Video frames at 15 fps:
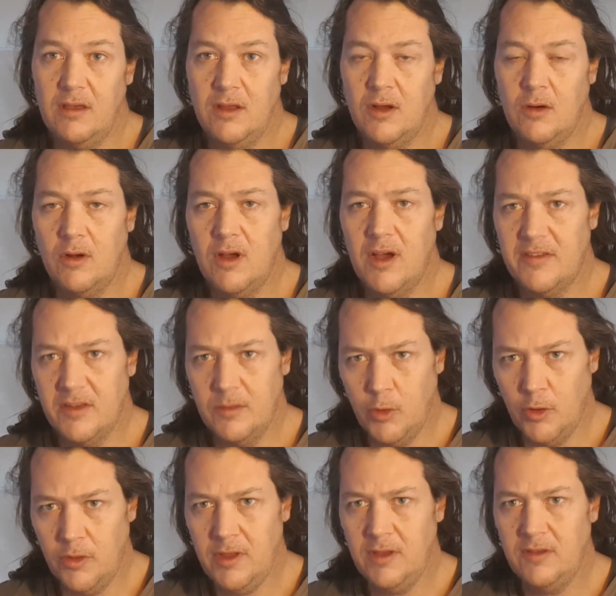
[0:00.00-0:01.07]
You know, it likes to
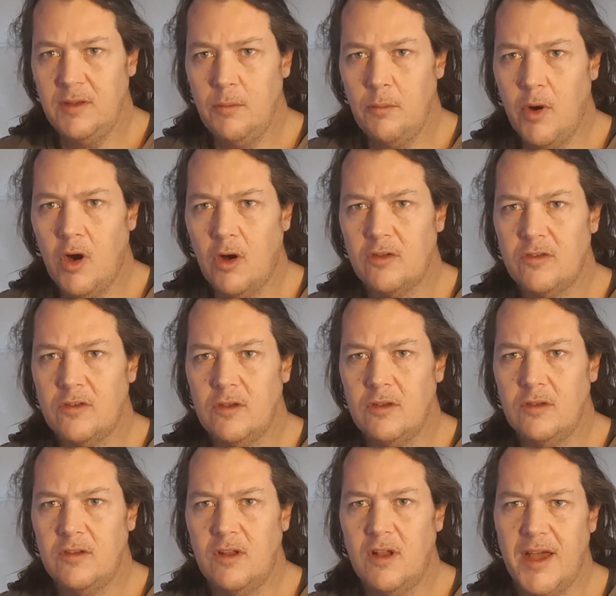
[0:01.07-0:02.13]
put things in
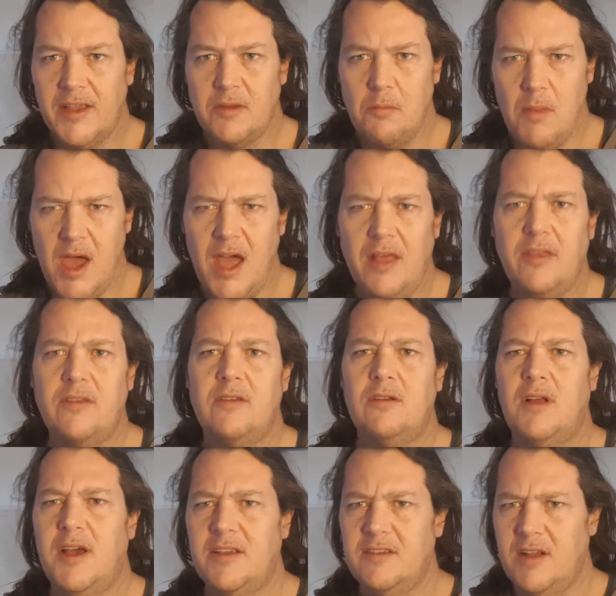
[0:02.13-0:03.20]
boxes. It likes maths. It
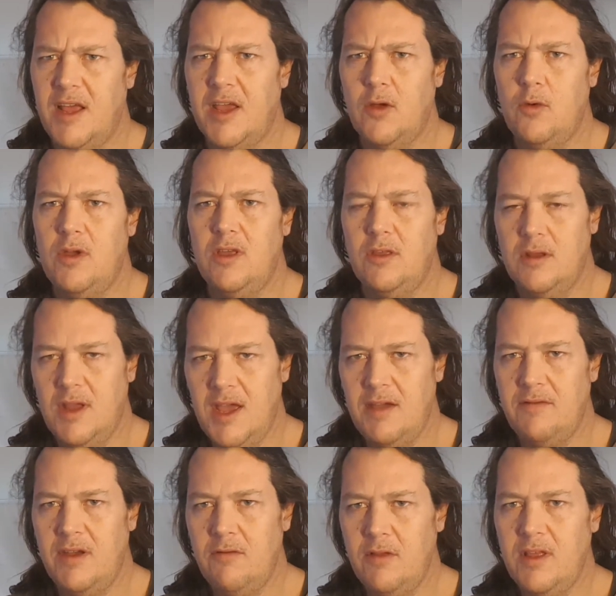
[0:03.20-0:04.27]
likes language and
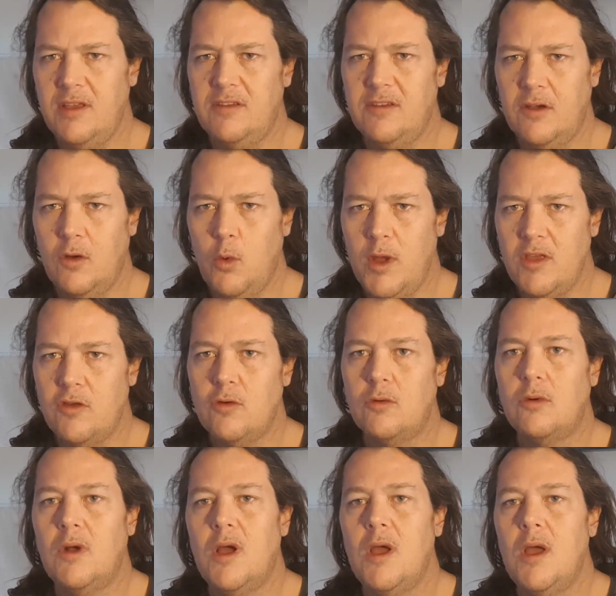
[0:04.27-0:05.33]
have everything sequential.